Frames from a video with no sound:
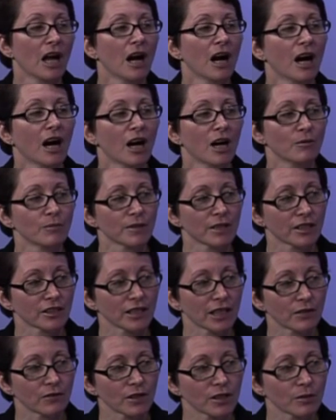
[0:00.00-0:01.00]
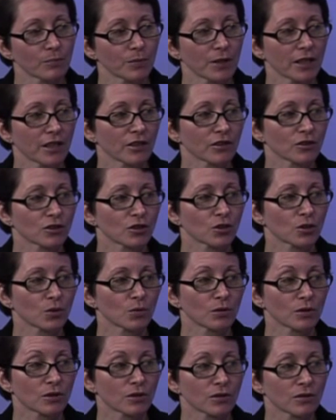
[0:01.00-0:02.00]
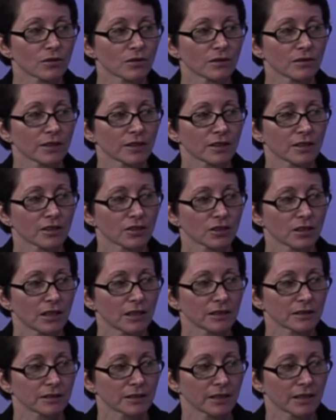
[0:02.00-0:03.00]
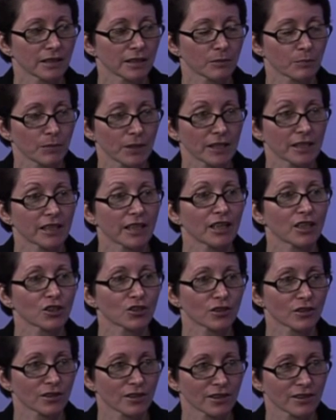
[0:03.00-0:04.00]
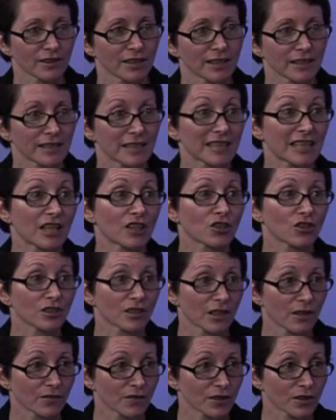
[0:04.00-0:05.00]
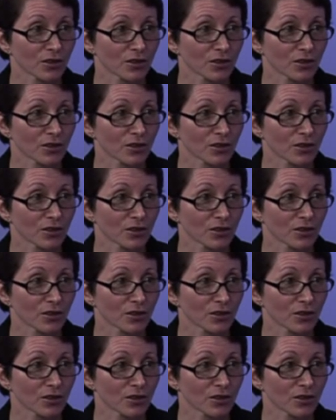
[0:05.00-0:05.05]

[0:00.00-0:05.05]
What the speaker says: And then you have other parents who would sooner let their child take medication, thing that's attention deficit